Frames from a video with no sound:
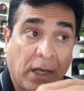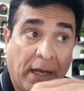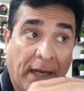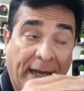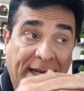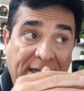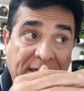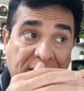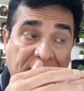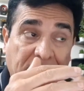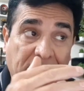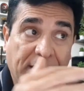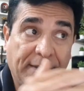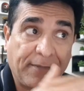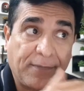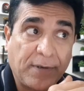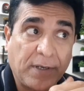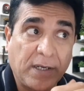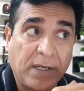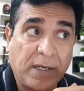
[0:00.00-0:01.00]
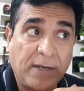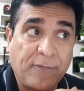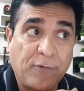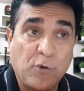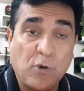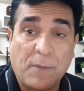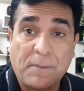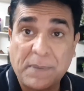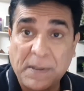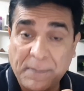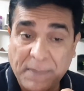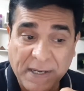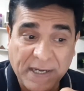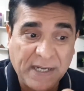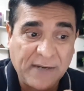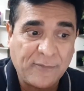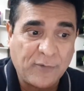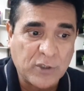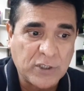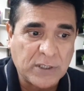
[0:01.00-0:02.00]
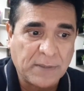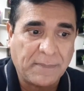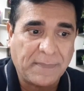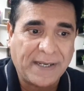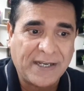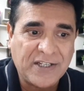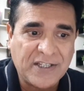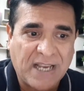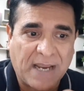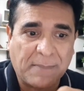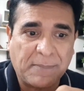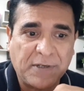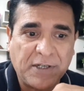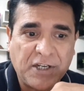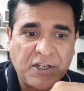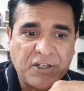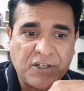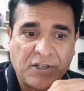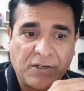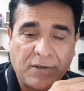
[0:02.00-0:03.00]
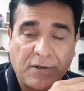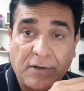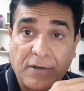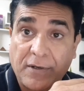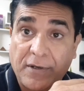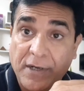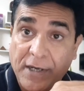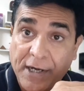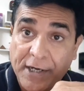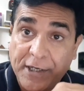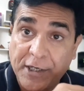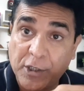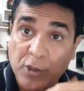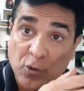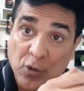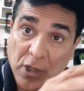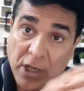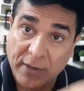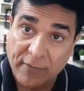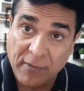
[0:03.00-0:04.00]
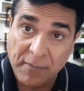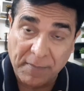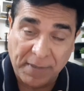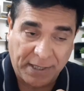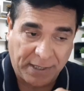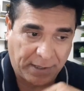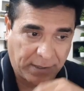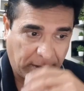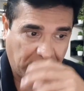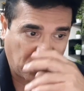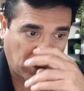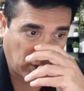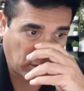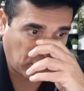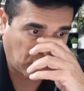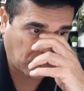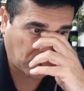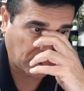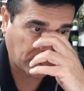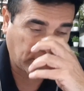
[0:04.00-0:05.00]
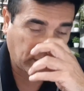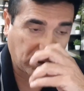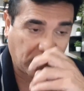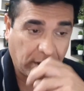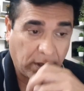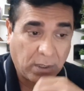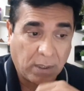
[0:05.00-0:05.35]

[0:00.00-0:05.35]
And if you are preparing for some examination related to government or